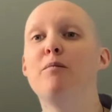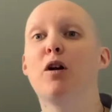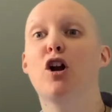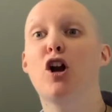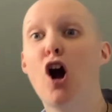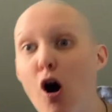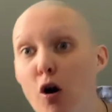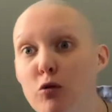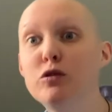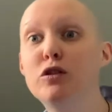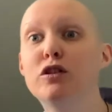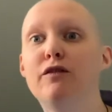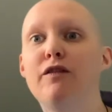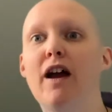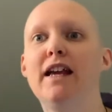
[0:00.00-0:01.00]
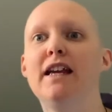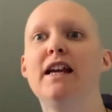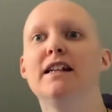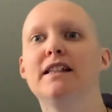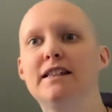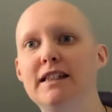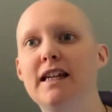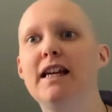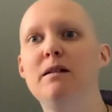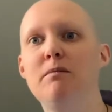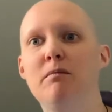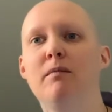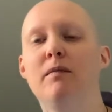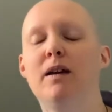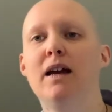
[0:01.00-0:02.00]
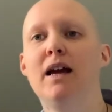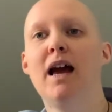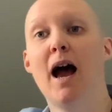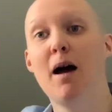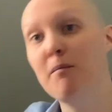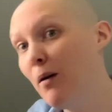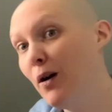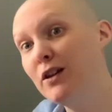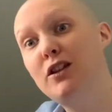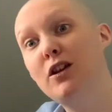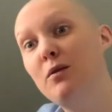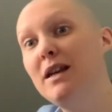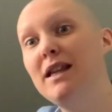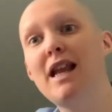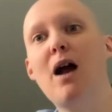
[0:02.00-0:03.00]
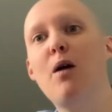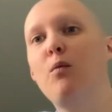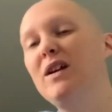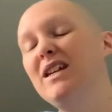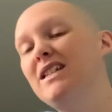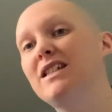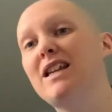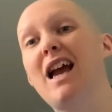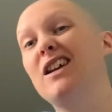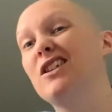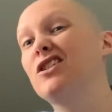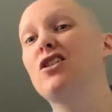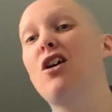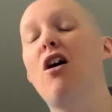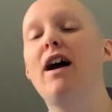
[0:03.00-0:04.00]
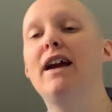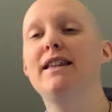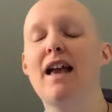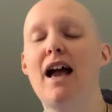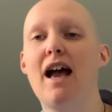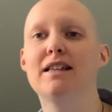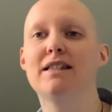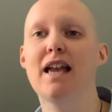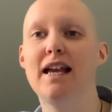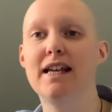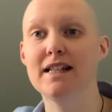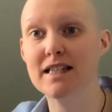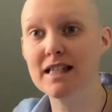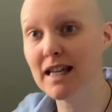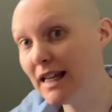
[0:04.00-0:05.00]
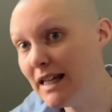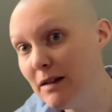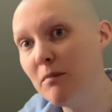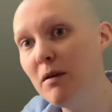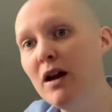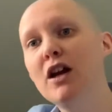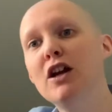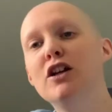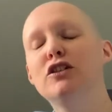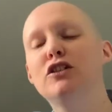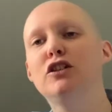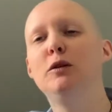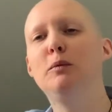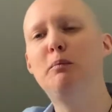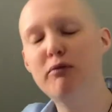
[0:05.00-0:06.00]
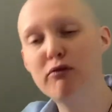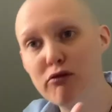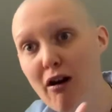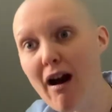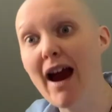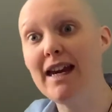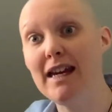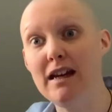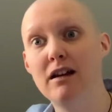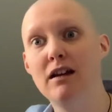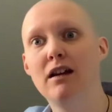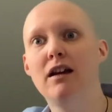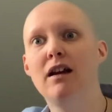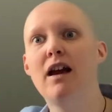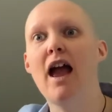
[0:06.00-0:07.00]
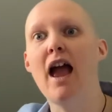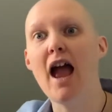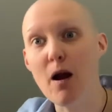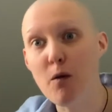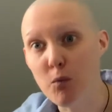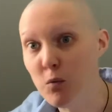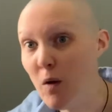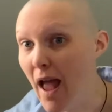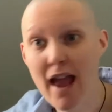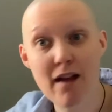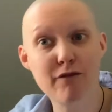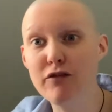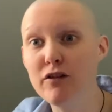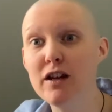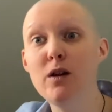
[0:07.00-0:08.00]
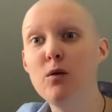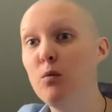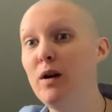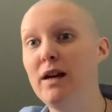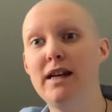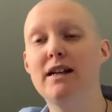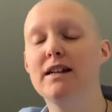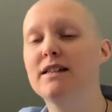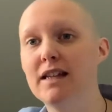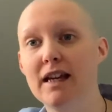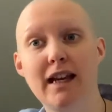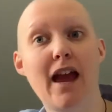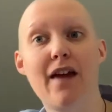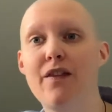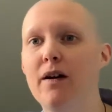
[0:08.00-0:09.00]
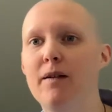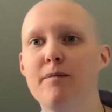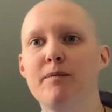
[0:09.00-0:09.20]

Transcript: cultivate team. And by doing that, we set aside as a team to pray every week together.